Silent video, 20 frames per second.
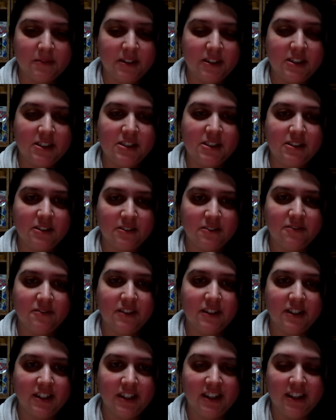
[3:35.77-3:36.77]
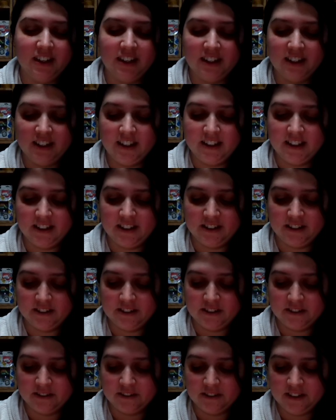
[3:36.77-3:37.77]
It's so funny. They're
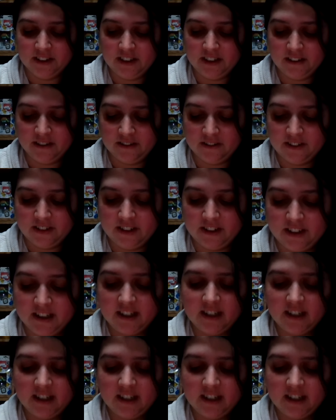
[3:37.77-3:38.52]
so cute.